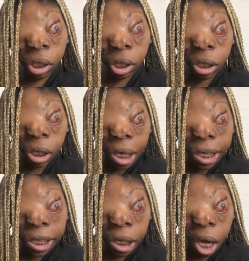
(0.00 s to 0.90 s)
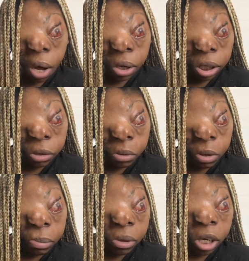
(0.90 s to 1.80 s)
Today, I want to talk
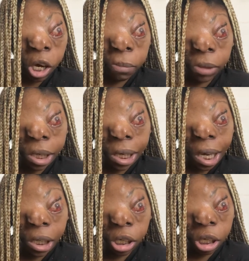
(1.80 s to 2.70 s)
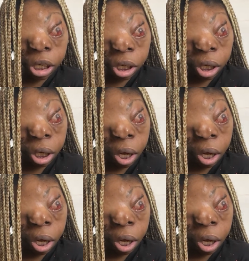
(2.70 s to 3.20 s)
about something that is